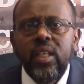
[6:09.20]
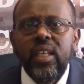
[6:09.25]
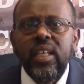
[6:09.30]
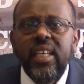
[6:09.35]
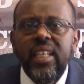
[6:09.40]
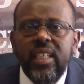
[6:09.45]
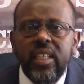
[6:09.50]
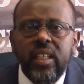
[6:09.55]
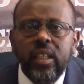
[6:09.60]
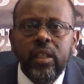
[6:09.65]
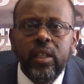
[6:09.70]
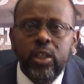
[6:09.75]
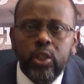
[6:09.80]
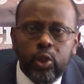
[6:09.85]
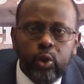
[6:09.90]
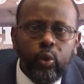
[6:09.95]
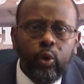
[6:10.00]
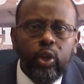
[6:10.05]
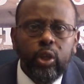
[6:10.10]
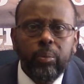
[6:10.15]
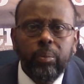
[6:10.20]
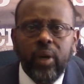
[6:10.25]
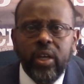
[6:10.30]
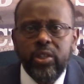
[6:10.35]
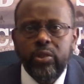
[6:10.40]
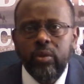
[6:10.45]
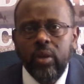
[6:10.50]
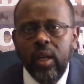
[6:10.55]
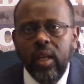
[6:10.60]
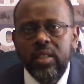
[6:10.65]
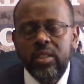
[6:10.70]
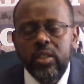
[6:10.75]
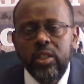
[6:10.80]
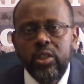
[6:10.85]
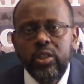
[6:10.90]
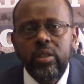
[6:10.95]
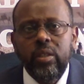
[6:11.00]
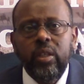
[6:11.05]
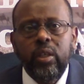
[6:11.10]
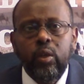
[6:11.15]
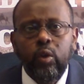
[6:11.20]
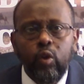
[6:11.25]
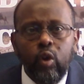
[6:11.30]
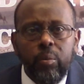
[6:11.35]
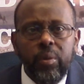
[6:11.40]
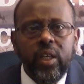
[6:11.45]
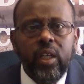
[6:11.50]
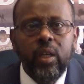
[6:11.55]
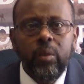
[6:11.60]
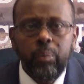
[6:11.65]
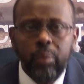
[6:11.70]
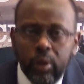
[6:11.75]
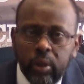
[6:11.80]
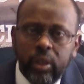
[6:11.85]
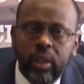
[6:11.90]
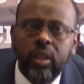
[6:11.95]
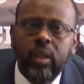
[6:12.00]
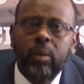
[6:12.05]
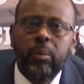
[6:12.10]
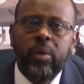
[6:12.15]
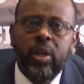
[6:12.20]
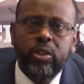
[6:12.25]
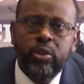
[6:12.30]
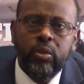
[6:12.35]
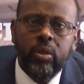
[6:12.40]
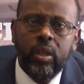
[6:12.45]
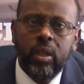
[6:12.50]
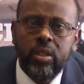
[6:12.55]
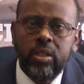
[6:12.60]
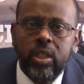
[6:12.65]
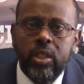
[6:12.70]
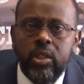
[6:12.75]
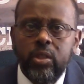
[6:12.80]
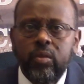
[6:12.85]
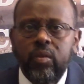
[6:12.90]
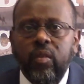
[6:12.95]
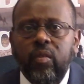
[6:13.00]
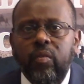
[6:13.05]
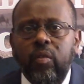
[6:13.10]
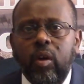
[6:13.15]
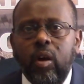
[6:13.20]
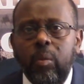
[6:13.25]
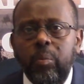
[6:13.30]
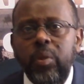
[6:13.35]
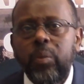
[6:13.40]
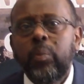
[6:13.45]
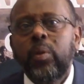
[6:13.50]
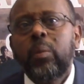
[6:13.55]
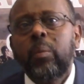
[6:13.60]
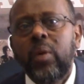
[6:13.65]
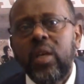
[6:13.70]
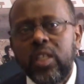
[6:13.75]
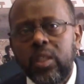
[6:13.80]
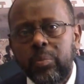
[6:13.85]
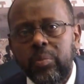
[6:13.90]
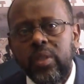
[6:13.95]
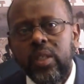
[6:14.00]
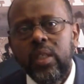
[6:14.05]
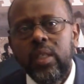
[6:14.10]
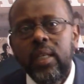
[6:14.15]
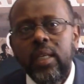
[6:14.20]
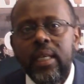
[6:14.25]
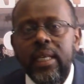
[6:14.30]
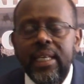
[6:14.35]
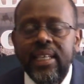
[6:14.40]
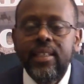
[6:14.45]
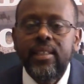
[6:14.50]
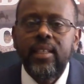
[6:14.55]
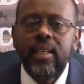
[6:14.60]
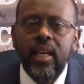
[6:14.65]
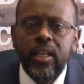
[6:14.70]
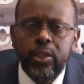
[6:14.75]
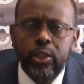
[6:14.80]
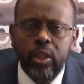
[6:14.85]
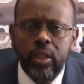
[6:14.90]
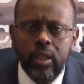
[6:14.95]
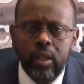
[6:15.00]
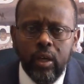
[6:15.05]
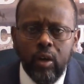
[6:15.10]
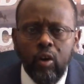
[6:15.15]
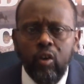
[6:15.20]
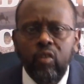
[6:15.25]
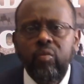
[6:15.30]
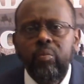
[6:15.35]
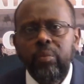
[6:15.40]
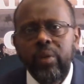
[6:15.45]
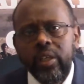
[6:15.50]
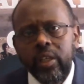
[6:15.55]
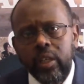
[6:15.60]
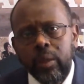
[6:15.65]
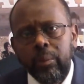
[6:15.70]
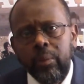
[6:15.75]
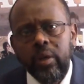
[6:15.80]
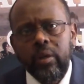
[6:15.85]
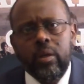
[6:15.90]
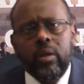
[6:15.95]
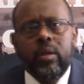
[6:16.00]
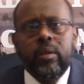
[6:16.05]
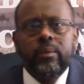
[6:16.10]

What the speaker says: ending historic marginalization, economic and political marginalization of Afar people must be the agenda of Madamar.